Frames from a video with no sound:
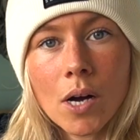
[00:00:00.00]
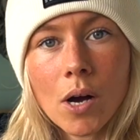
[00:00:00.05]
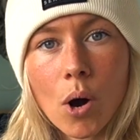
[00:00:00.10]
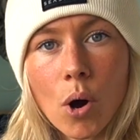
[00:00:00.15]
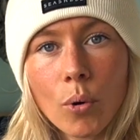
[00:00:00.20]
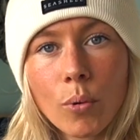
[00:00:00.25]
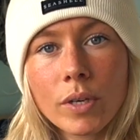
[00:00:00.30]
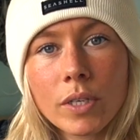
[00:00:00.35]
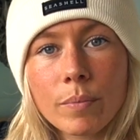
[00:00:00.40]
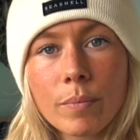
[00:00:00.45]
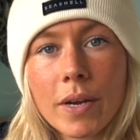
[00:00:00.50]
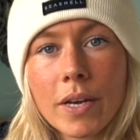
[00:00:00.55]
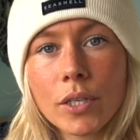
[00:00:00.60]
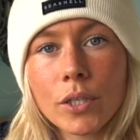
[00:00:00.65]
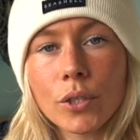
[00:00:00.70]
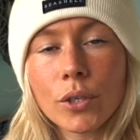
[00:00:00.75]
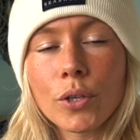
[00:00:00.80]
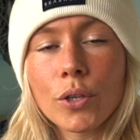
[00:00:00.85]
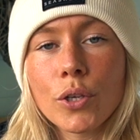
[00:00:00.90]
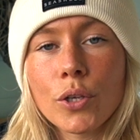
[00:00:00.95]
Always make
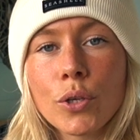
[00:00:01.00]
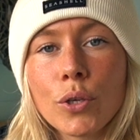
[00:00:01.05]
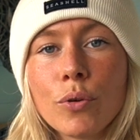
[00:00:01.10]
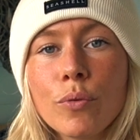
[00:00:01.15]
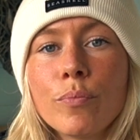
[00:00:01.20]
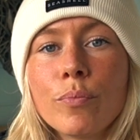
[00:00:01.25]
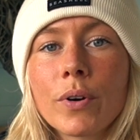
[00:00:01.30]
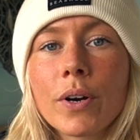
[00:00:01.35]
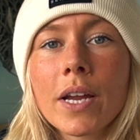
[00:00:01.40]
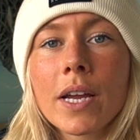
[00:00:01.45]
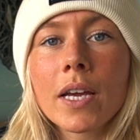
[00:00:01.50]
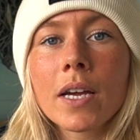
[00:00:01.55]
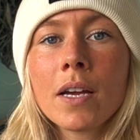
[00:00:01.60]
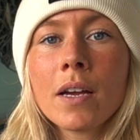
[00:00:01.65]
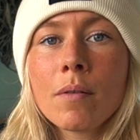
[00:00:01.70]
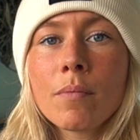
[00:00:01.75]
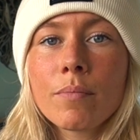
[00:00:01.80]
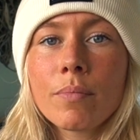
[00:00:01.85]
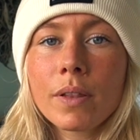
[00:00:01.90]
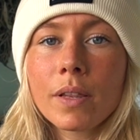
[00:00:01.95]
sure that you bring
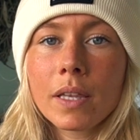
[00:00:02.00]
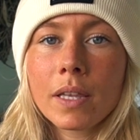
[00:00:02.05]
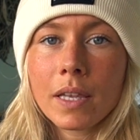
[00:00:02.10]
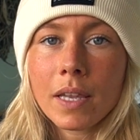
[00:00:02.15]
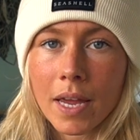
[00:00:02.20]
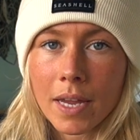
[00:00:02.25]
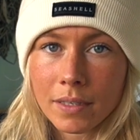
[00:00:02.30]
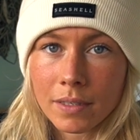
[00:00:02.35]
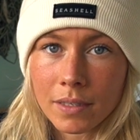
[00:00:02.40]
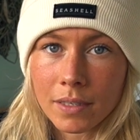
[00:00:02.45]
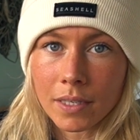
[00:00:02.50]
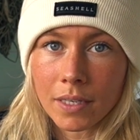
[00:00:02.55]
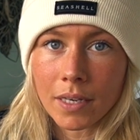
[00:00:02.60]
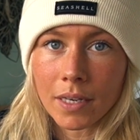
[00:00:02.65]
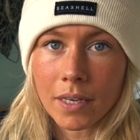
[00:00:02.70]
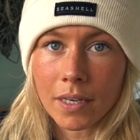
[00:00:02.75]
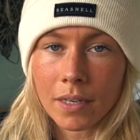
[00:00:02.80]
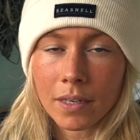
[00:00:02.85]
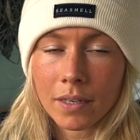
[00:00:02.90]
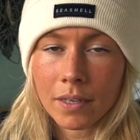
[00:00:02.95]

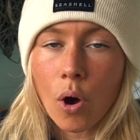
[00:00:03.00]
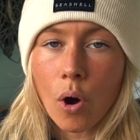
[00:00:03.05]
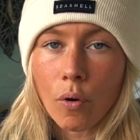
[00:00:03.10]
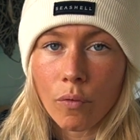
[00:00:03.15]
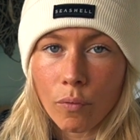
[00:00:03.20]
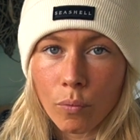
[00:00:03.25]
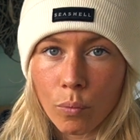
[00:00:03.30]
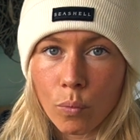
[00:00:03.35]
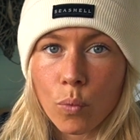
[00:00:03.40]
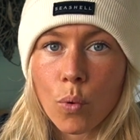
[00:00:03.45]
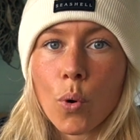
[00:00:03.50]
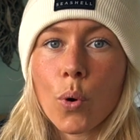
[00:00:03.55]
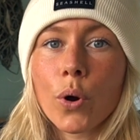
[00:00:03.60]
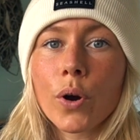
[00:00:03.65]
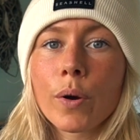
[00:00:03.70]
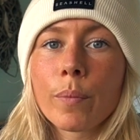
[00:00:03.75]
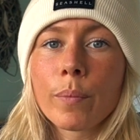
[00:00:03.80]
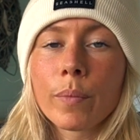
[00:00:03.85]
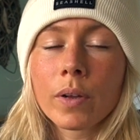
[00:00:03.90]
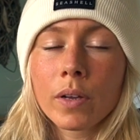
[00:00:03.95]
plenty of
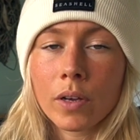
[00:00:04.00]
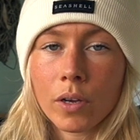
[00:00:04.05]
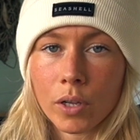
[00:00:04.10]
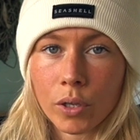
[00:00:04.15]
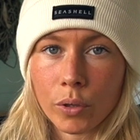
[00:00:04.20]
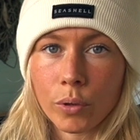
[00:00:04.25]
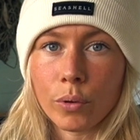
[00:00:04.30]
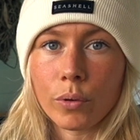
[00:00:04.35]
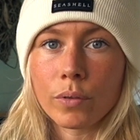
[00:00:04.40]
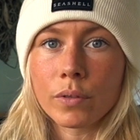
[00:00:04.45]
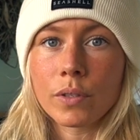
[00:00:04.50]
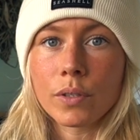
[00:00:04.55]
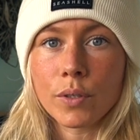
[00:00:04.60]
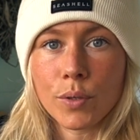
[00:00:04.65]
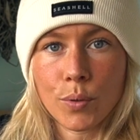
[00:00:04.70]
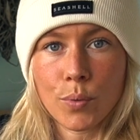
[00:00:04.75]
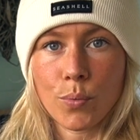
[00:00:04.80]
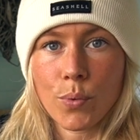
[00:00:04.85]
warm clothes to